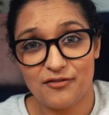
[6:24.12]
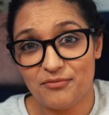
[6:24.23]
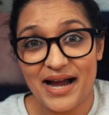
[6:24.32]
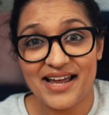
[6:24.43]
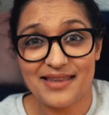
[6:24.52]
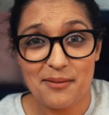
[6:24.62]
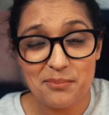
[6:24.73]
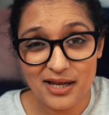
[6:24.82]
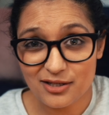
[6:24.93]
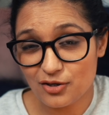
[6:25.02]
of buying that
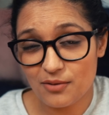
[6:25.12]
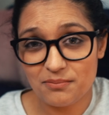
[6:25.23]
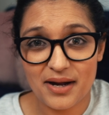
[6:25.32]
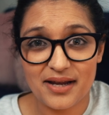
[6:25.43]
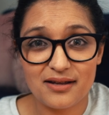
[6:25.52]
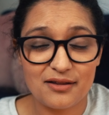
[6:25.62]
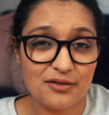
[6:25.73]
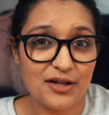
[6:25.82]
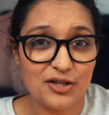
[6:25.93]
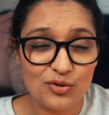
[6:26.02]
Peloton bike
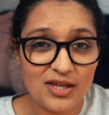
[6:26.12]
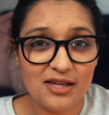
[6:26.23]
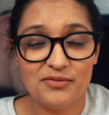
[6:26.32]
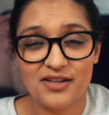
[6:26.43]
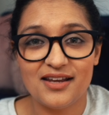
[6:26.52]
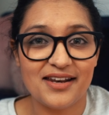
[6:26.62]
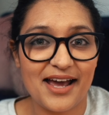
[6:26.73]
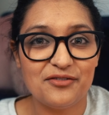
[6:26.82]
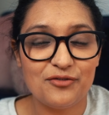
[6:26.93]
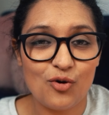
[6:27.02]
that you keep seeing an
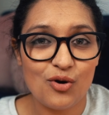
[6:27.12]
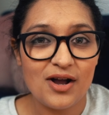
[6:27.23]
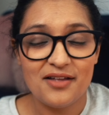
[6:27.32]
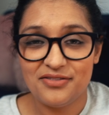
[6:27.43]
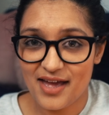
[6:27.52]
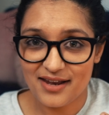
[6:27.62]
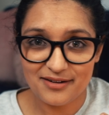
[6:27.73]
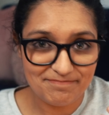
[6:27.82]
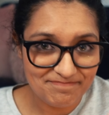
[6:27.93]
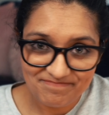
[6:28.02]
ad for,
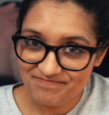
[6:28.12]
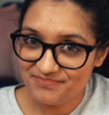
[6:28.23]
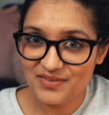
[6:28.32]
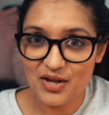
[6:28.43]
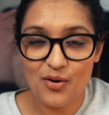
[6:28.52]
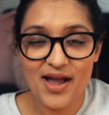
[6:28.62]
then go